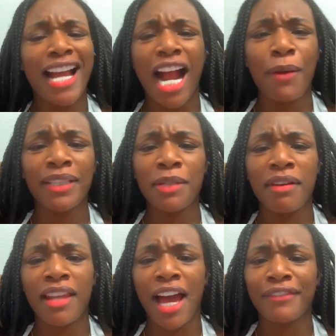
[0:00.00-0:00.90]
I really
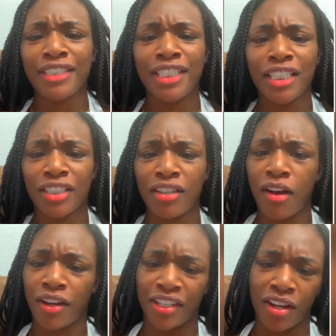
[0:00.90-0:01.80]
went live to just
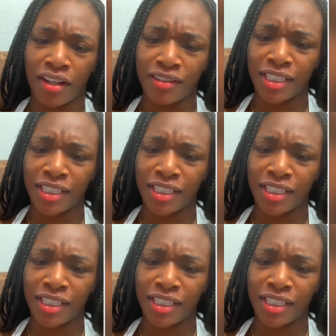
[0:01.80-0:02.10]
talk, y'all.